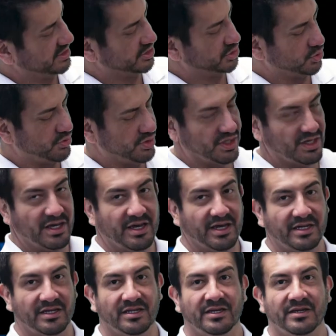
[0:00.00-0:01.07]
in the joint
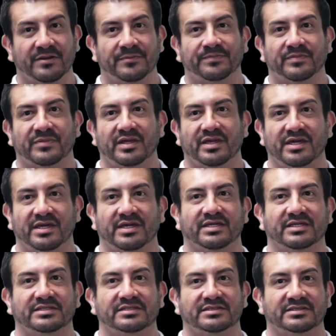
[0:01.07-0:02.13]
line
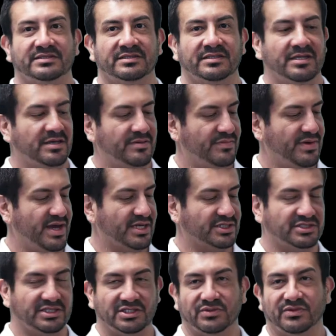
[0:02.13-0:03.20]
is by
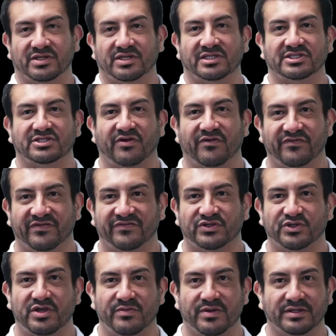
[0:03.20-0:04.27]
actually doing conservative
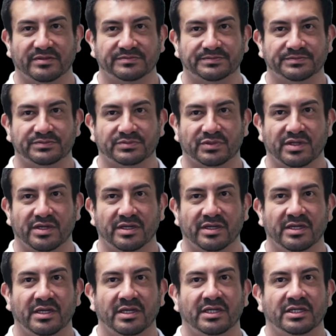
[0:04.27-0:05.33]
treatment, okay?
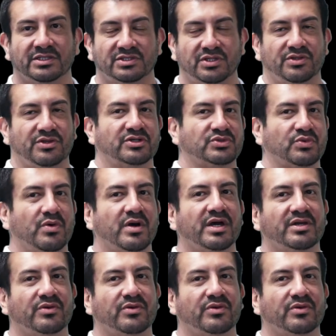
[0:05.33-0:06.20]
So there's one